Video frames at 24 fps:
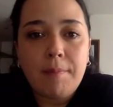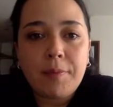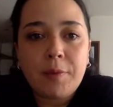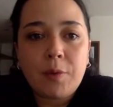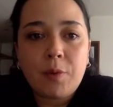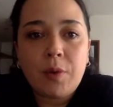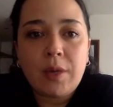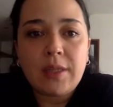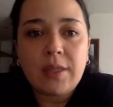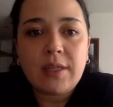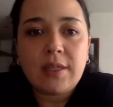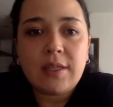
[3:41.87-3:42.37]

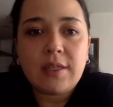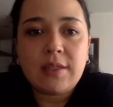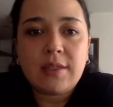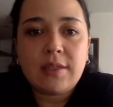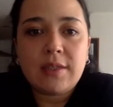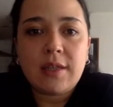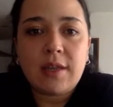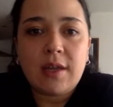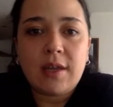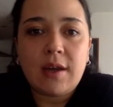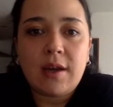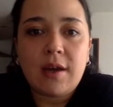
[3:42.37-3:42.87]
what is
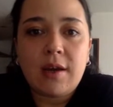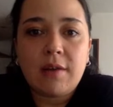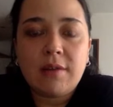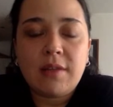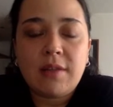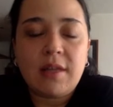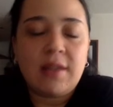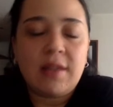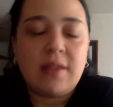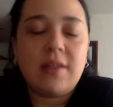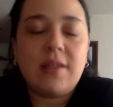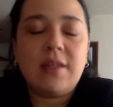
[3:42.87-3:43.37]

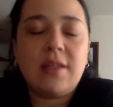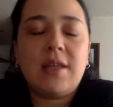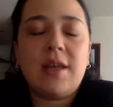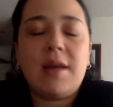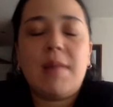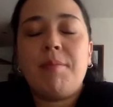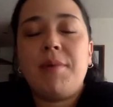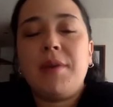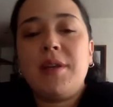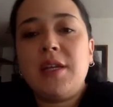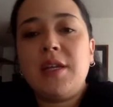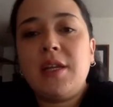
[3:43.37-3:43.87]
that is
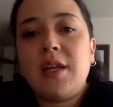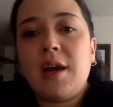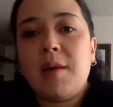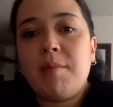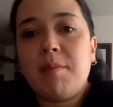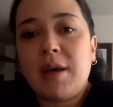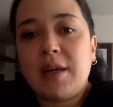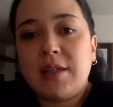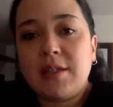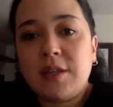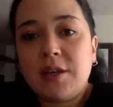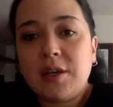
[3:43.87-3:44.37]
happening, a
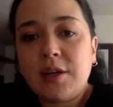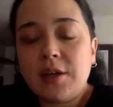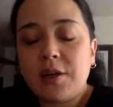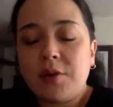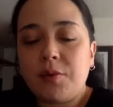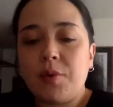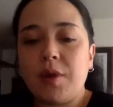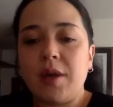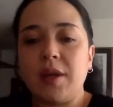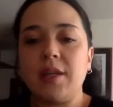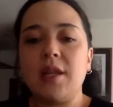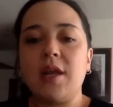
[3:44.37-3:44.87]
massacre
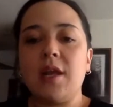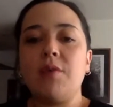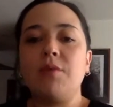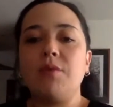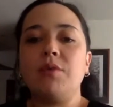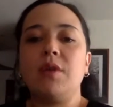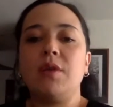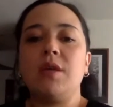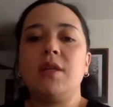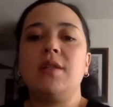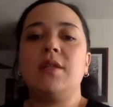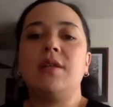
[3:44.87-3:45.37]
right
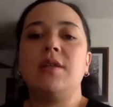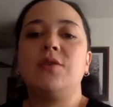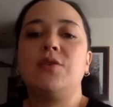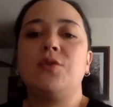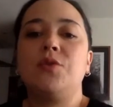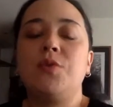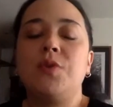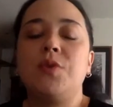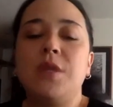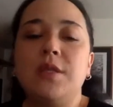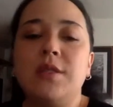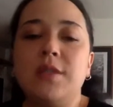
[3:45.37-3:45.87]
now in the
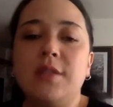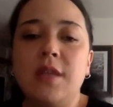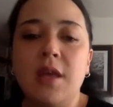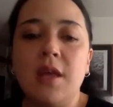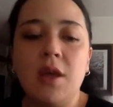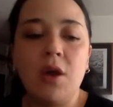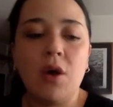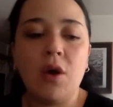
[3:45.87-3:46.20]
streets